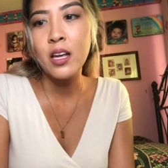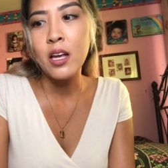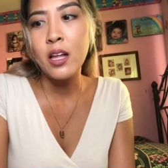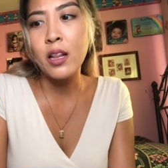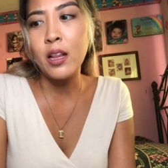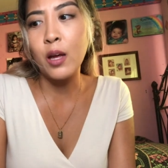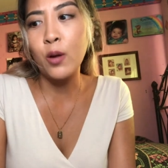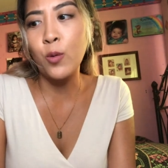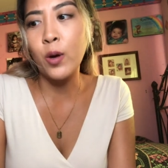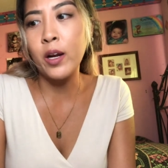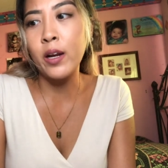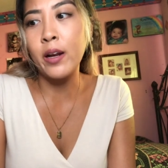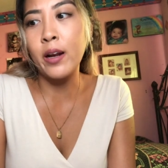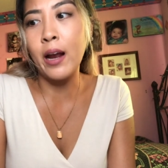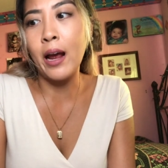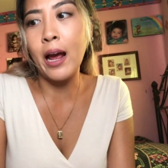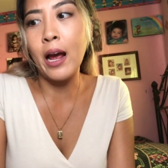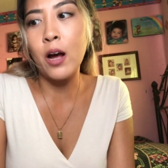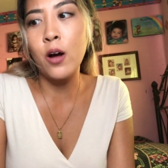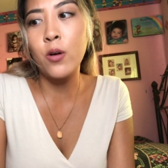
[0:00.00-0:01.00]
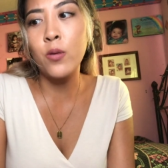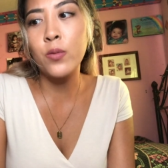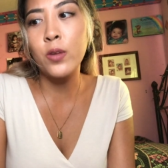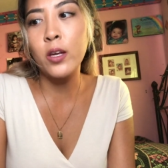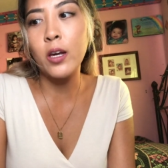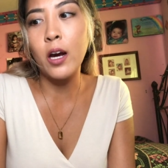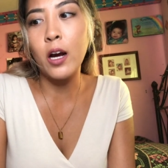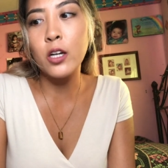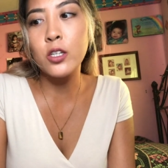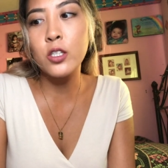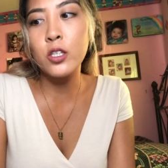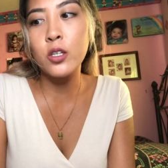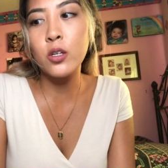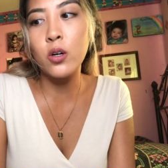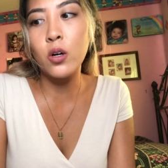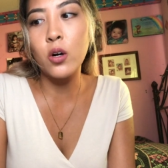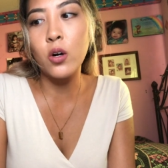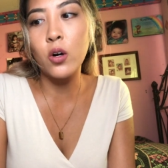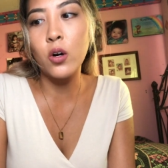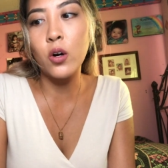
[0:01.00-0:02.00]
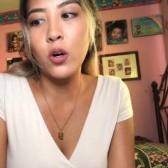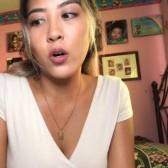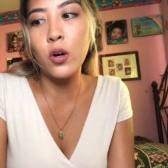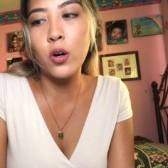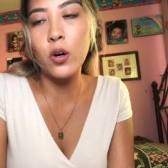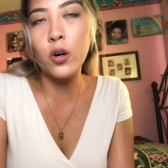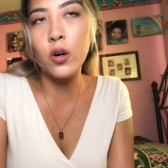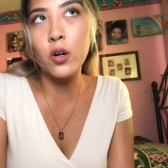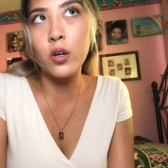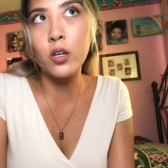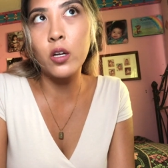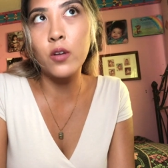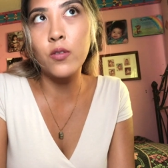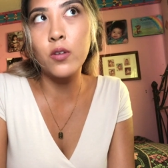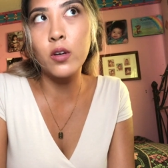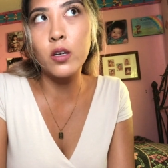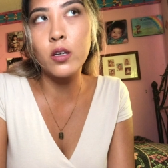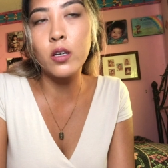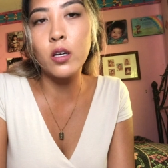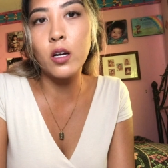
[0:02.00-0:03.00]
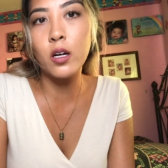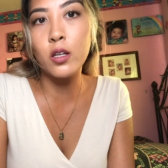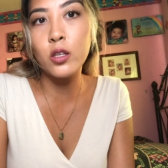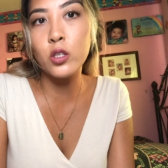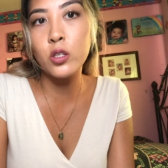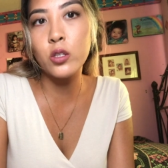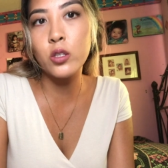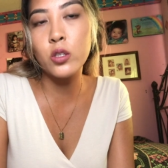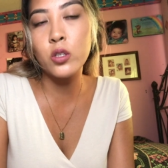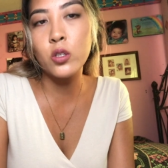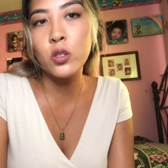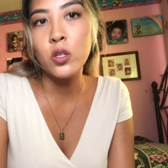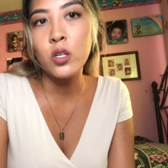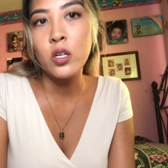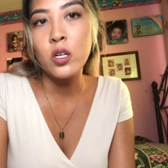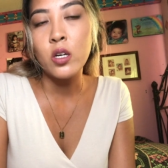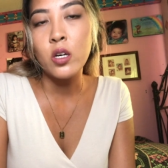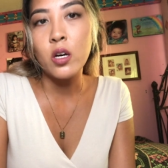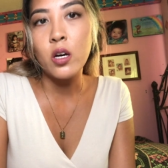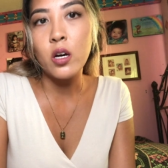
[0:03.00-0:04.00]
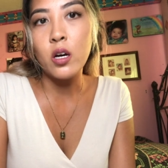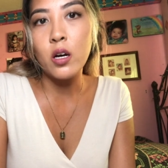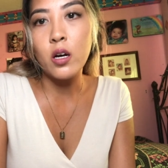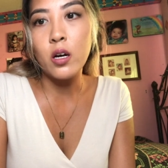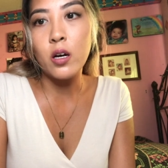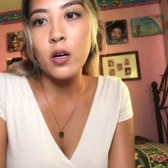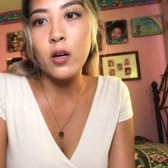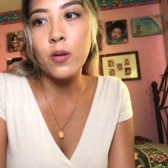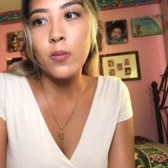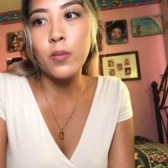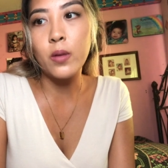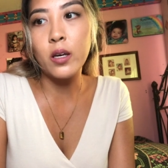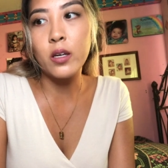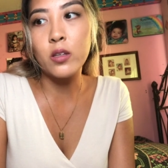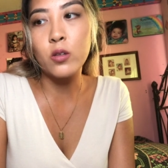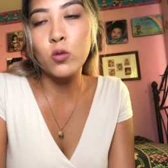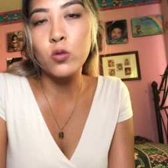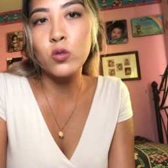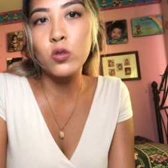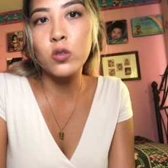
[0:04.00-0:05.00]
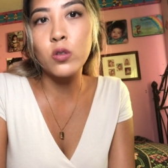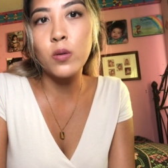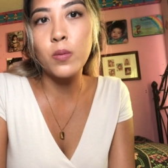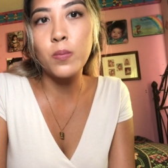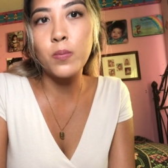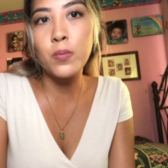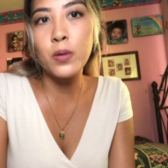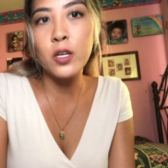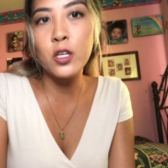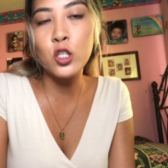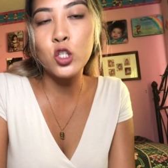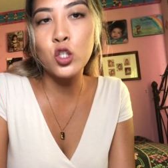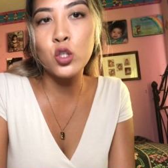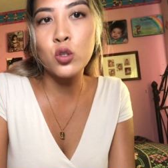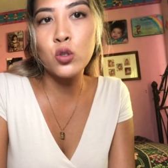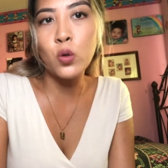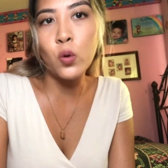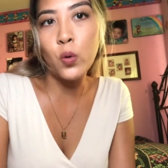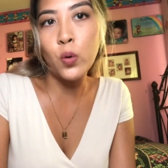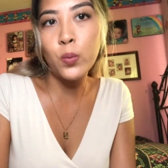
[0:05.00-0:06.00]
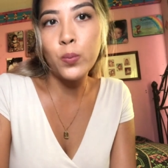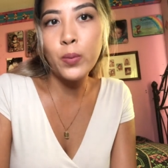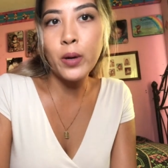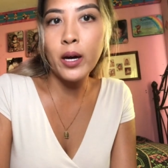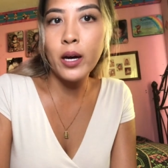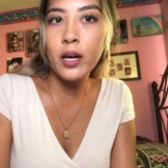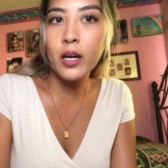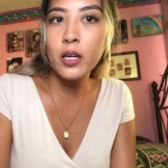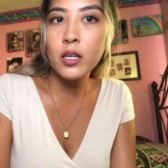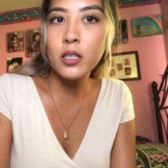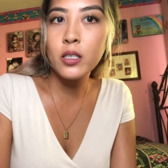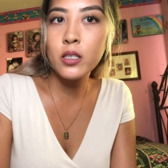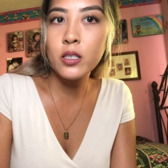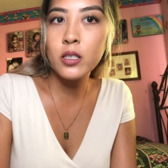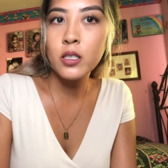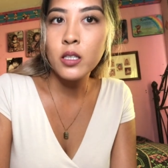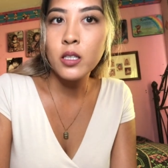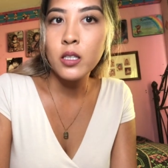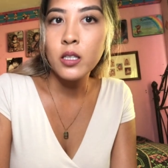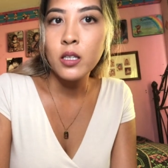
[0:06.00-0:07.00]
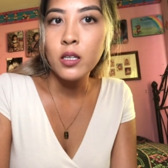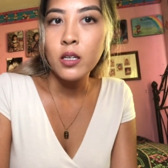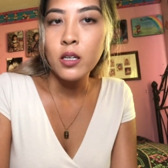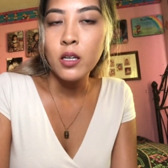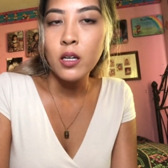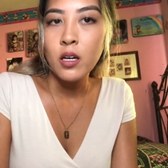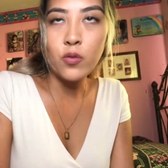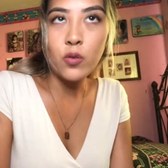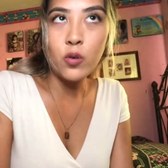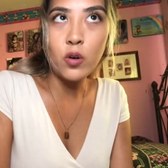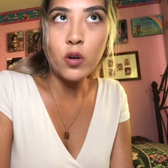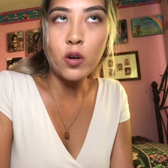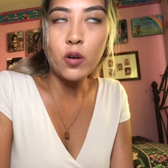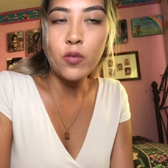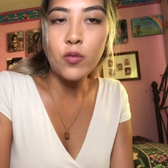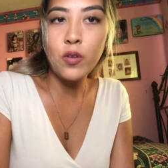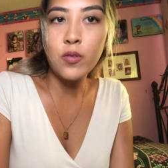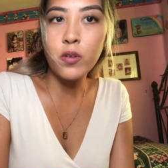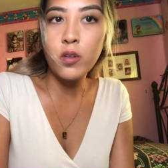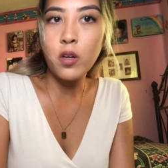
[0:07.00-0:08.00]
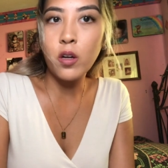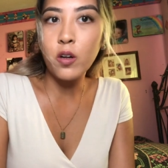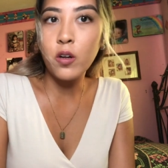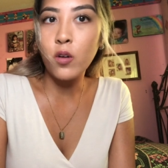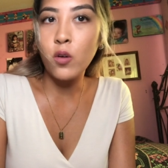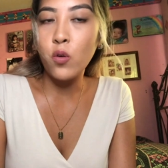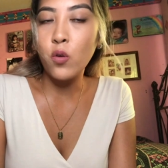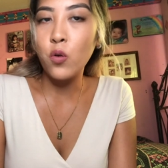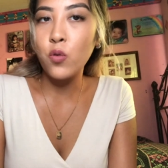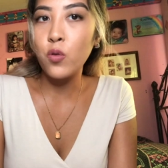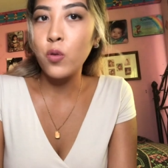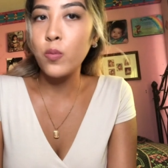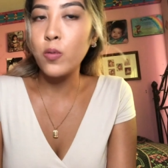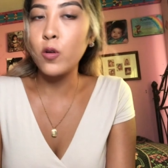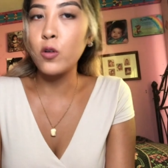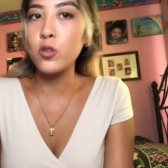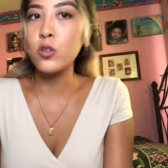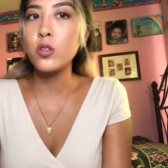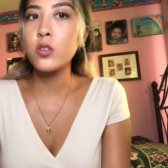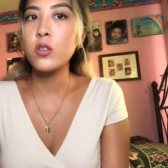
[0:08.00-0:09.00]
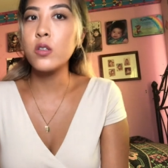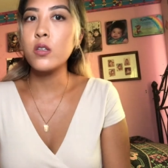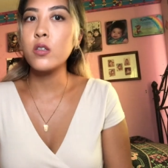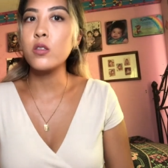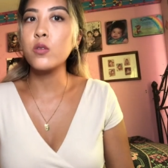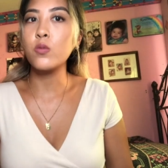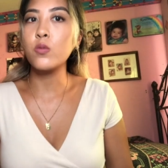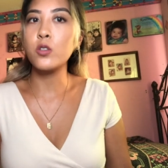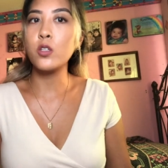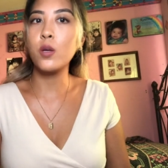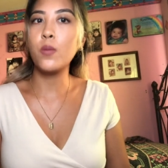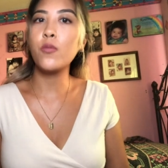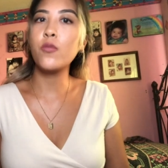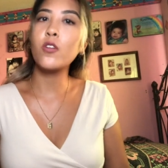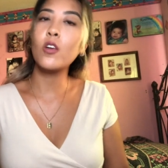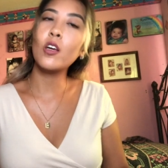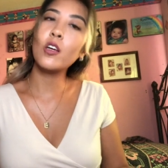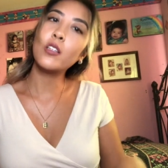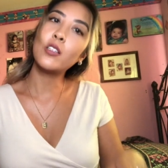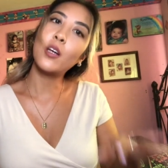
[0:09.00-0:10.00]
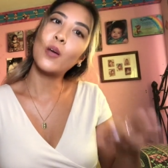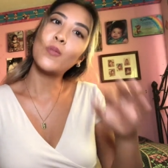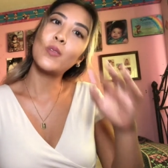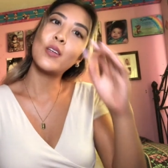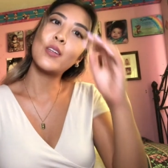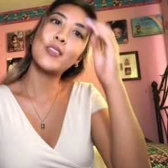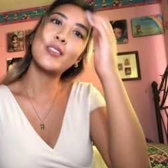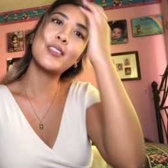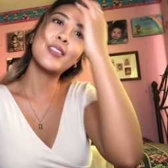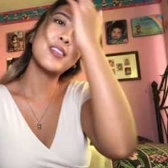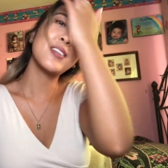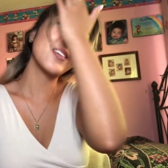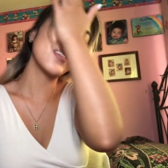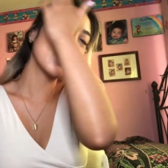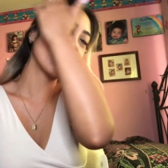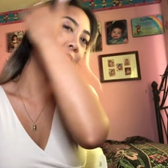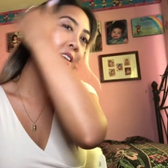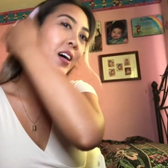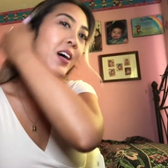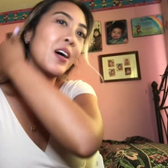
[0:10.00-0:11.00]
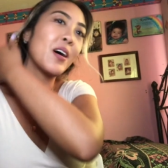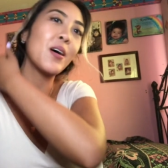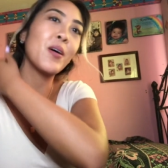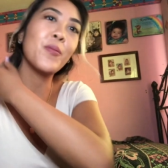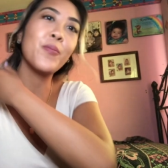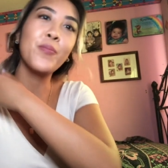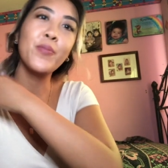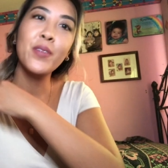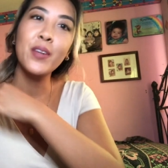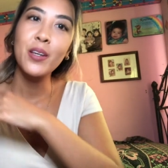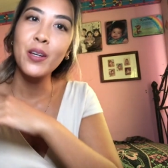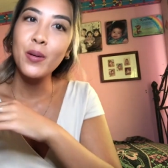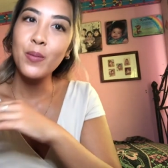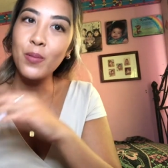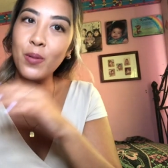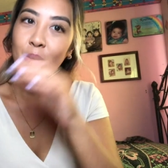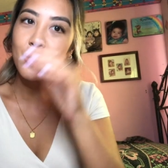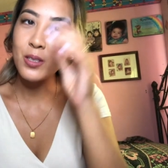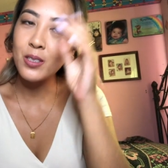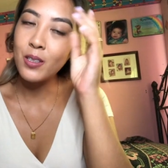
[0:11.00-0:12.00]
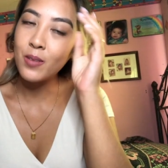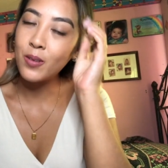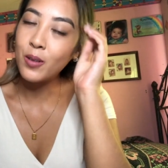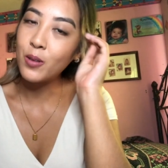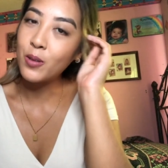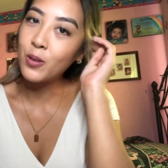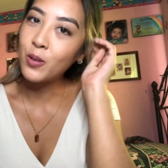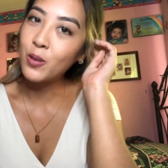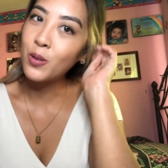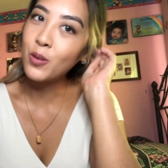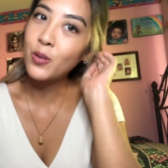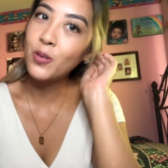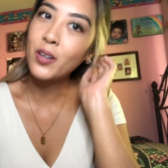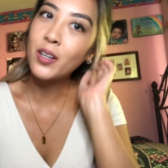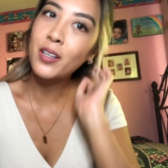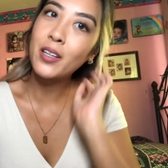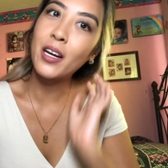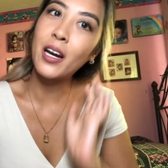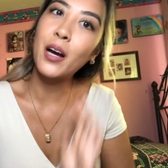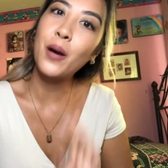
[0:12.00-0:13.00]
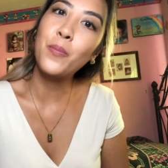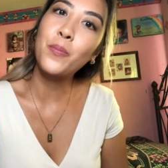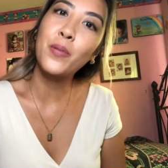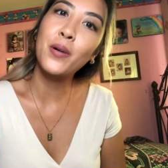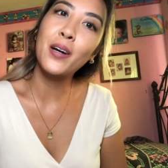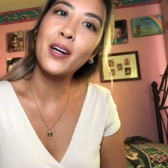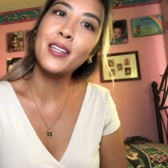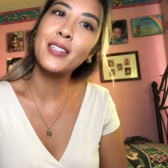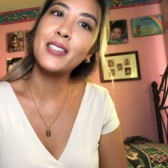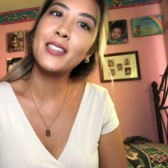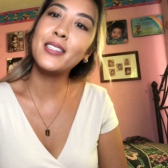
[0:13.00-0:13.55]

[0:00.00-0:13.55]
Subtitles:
Like right now, they actually are giving a like those beach tote bags for $50 over purchases, which I'm really tempted to purchase something new right now, but